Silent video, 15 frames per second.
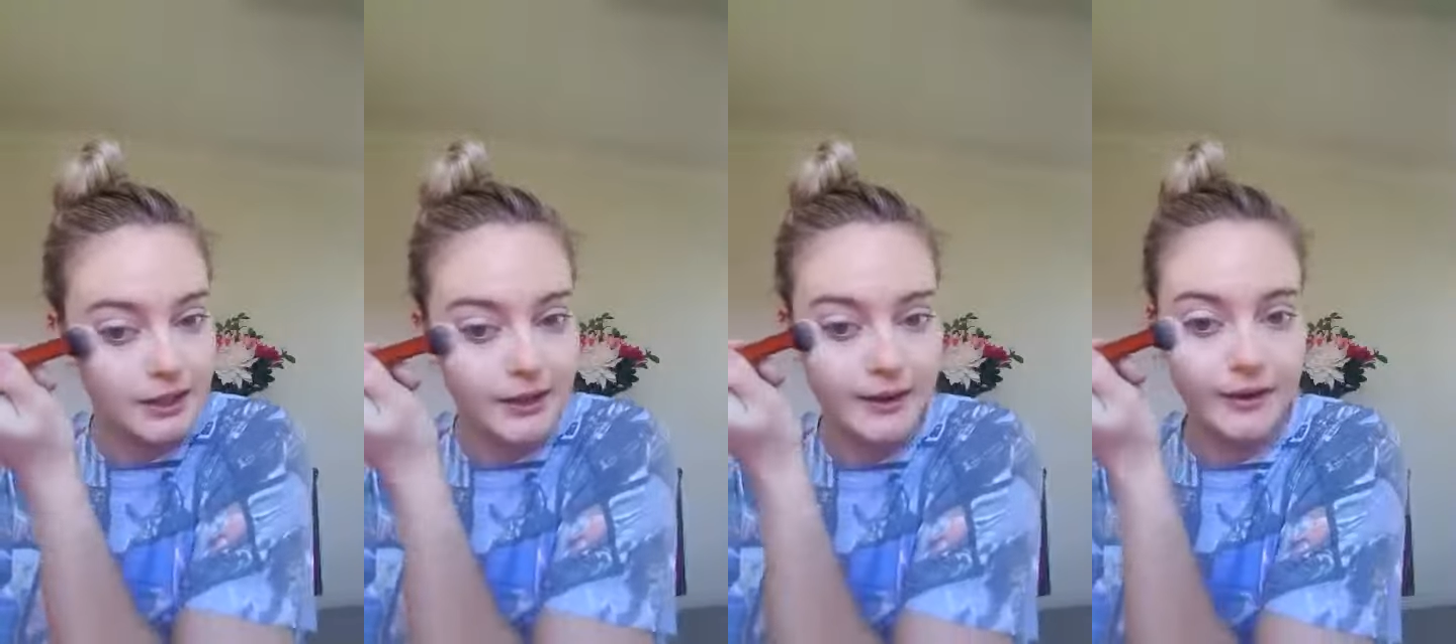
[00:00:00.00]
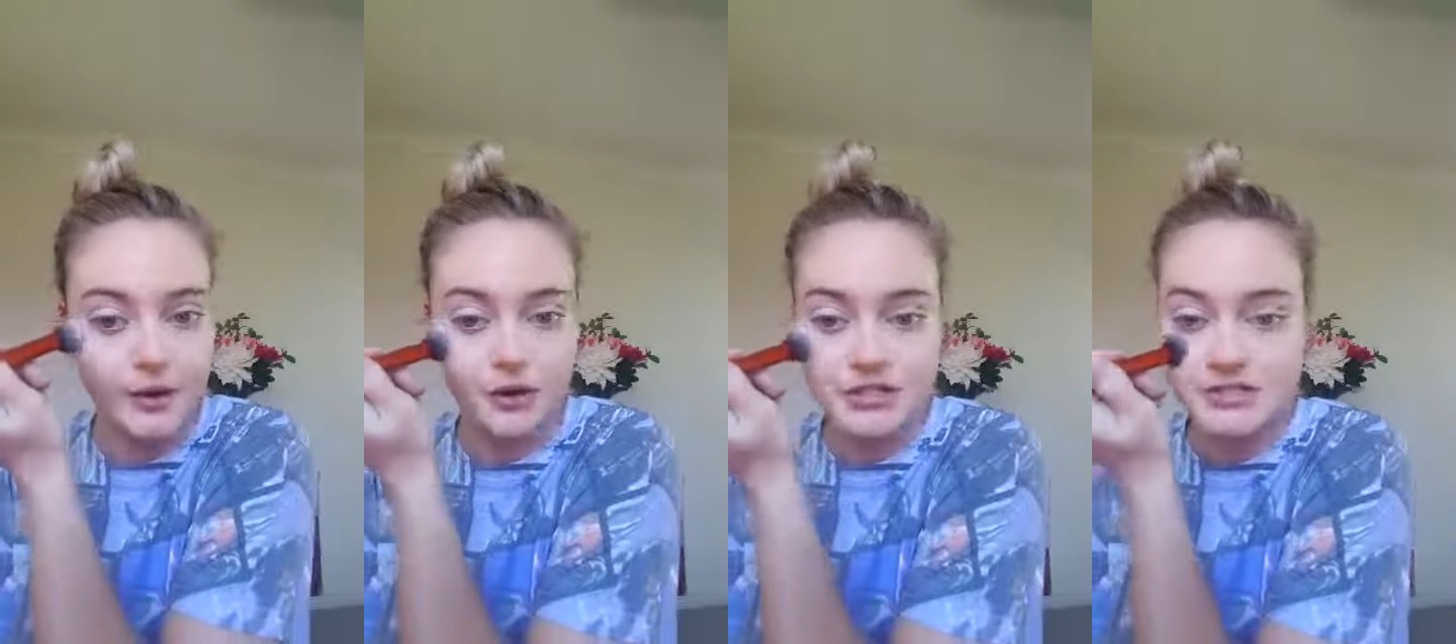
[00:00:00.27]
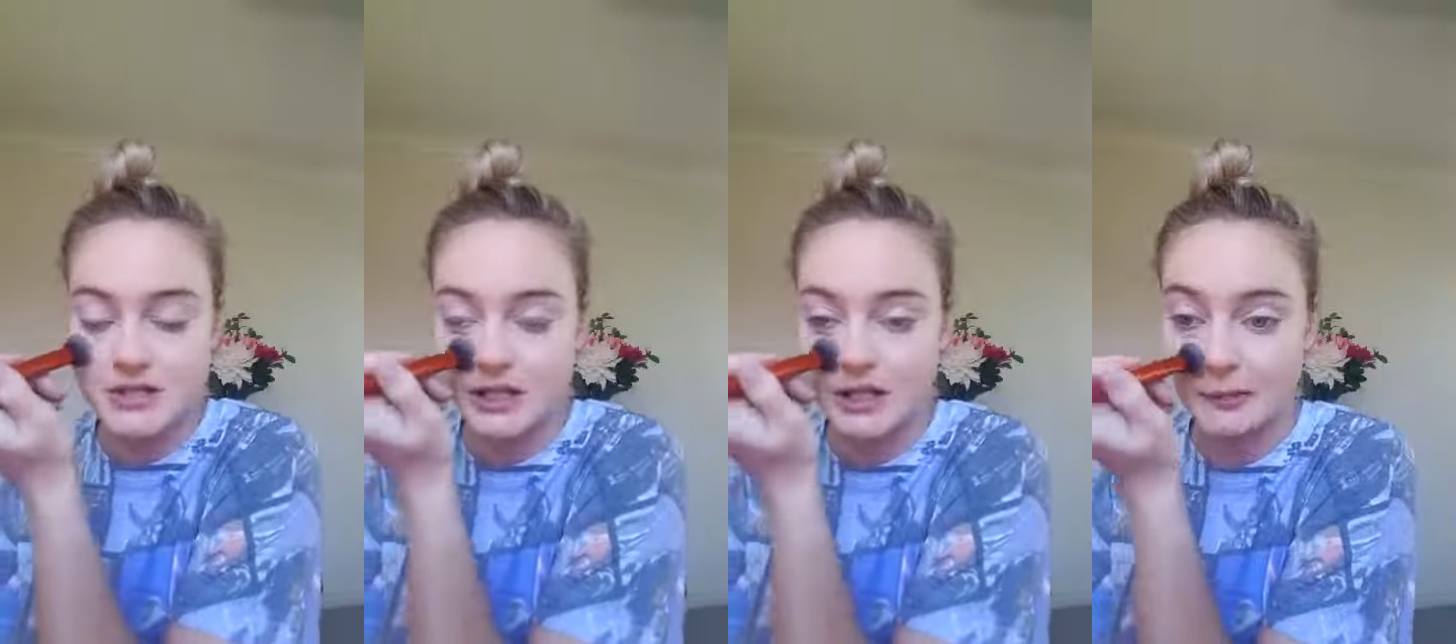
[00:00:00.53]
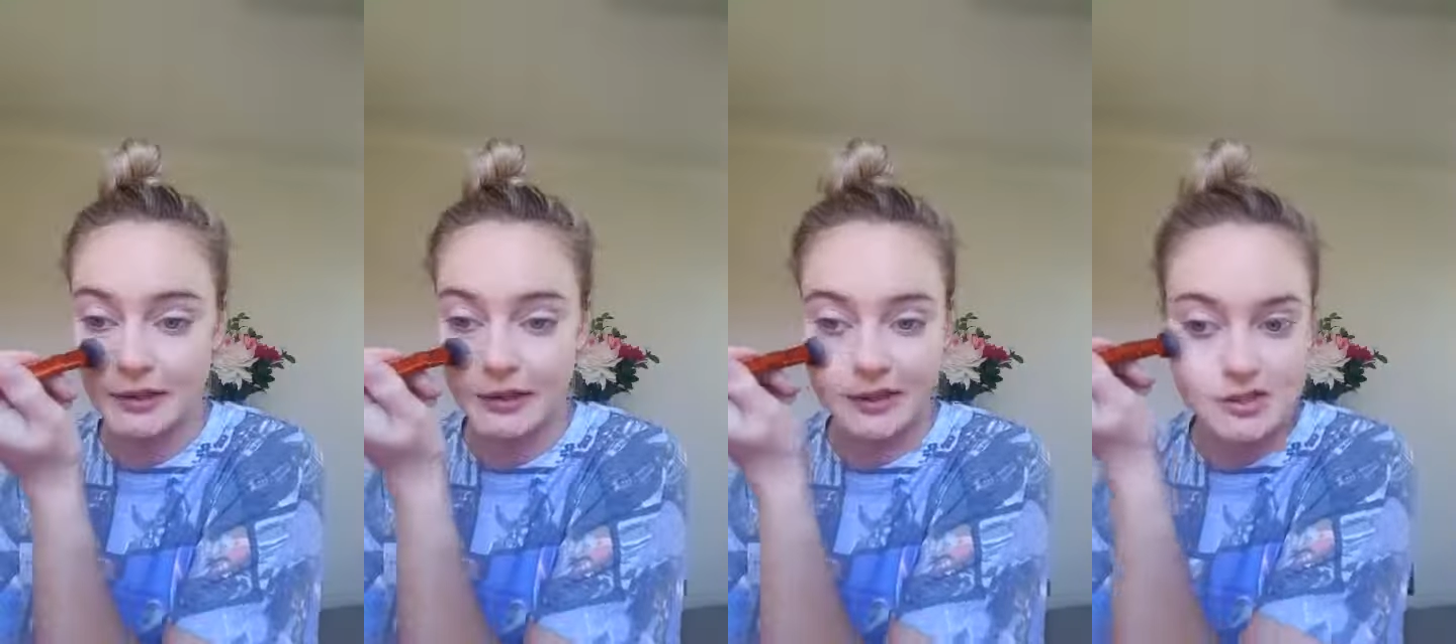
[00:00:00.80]
our
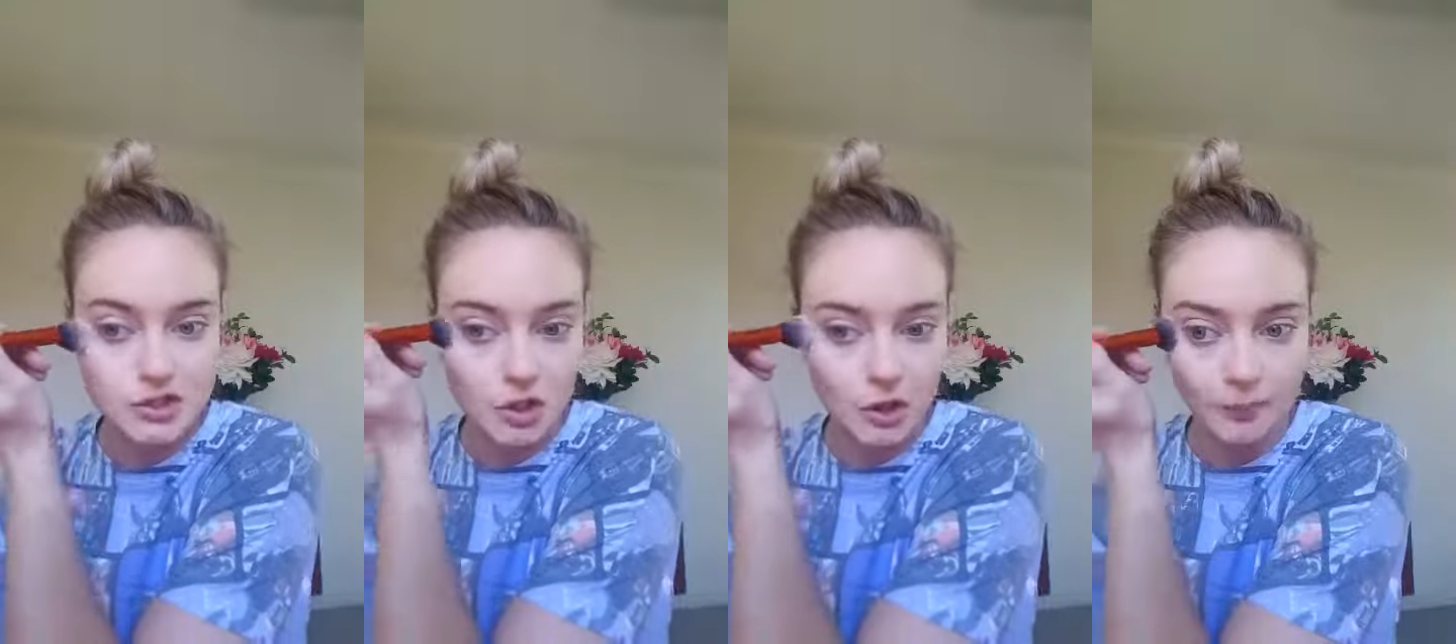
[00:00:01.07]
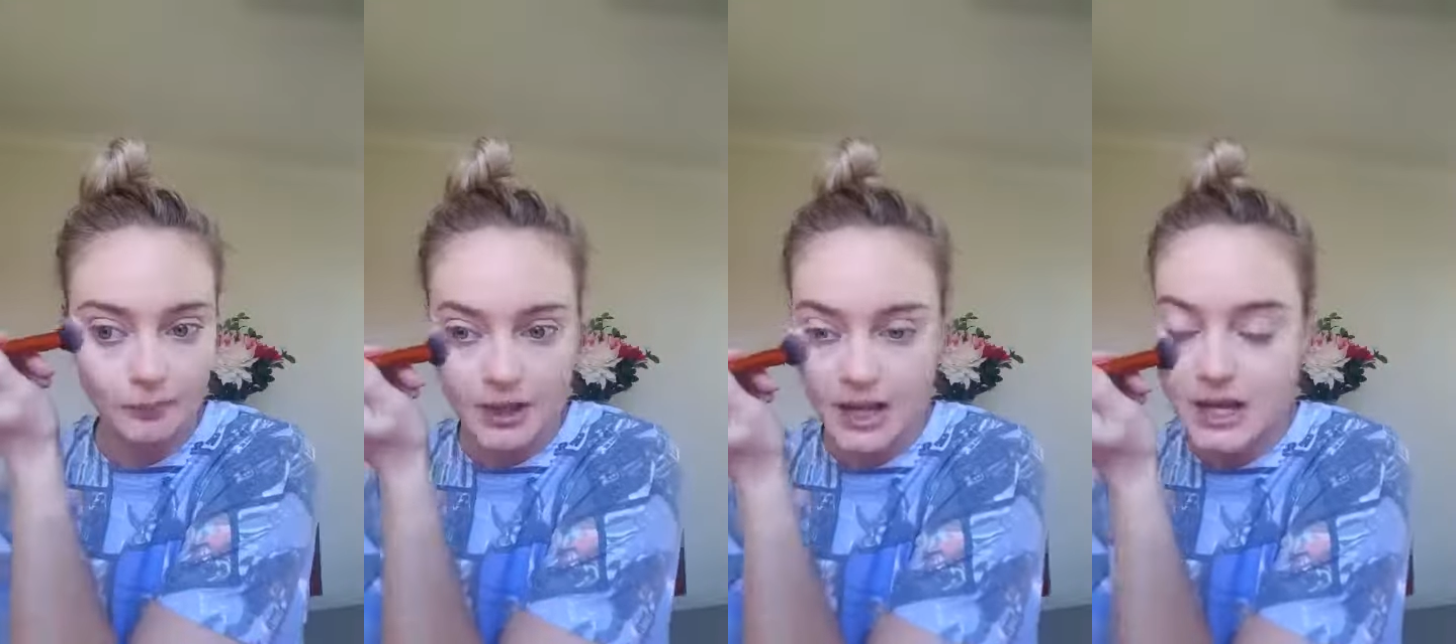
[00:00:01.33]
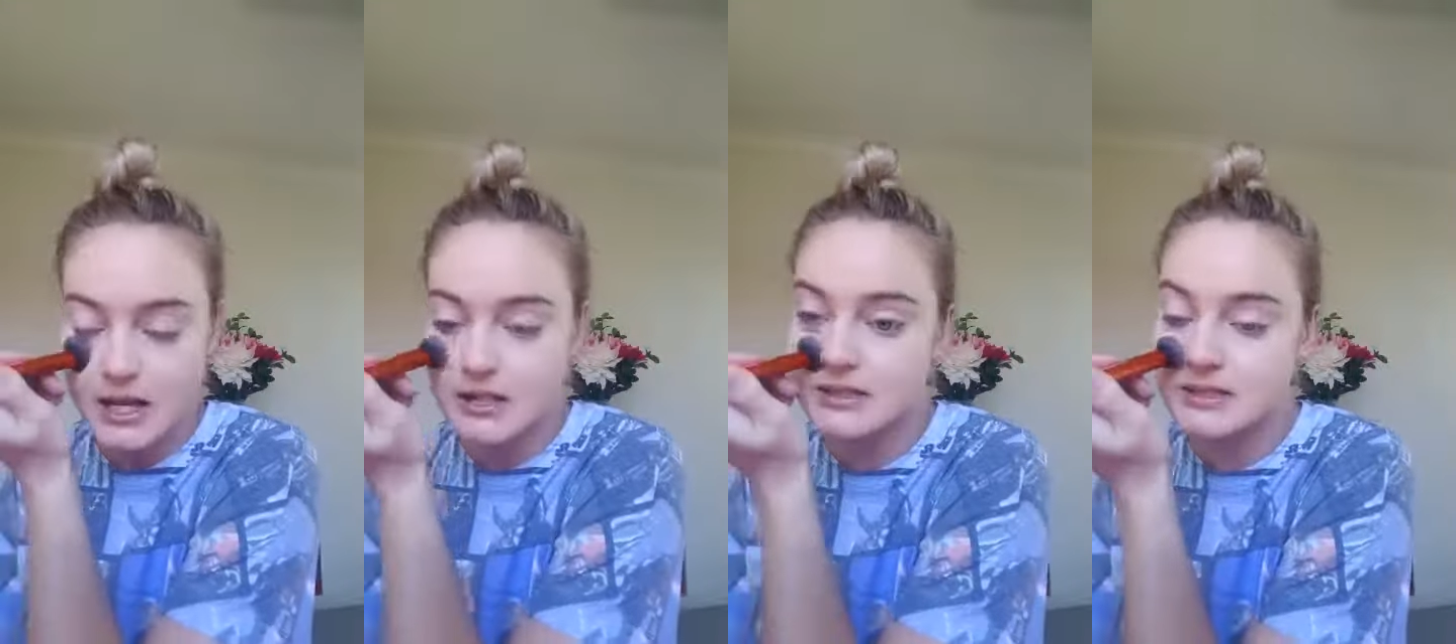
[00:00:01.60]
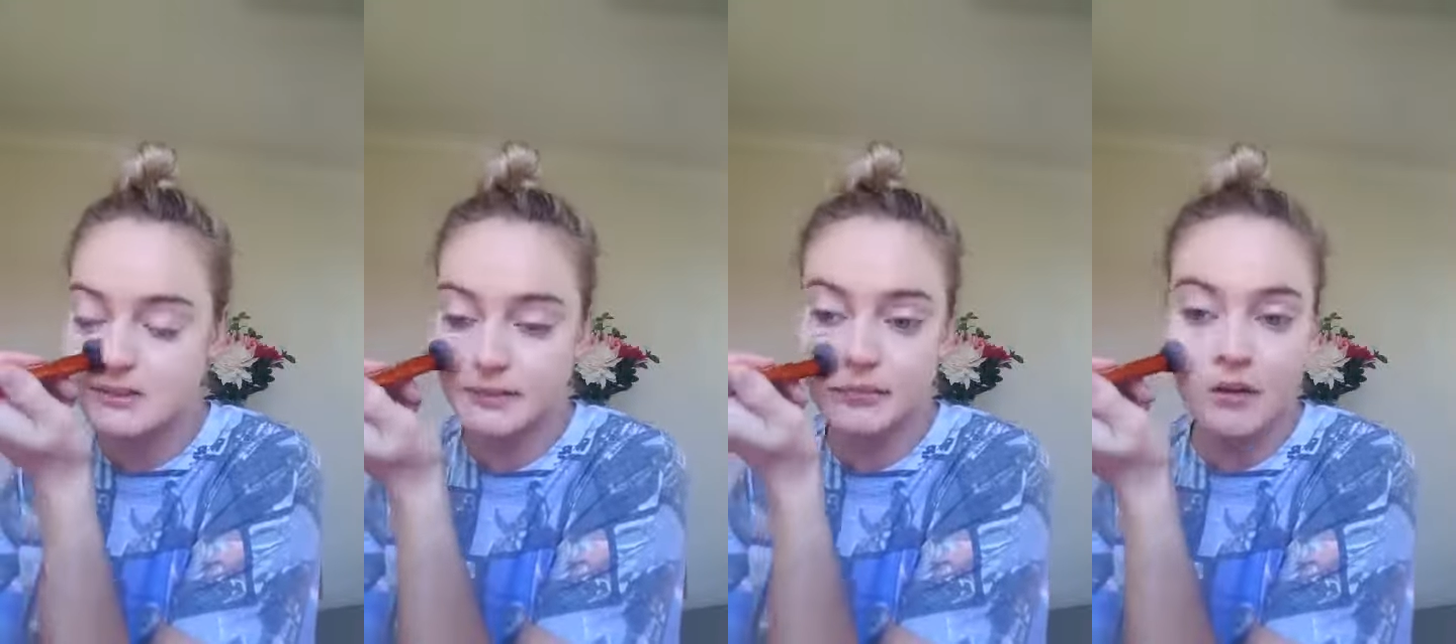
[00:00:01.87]
Seneplex
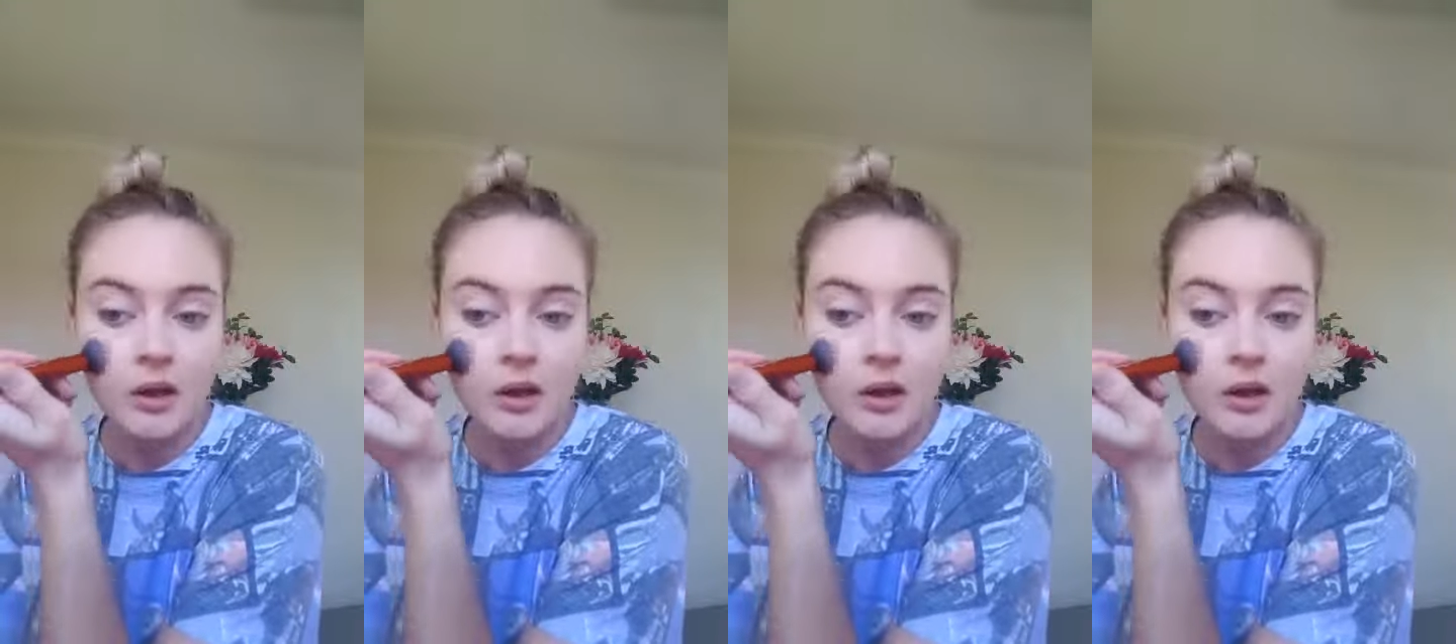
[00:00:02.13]
Complex,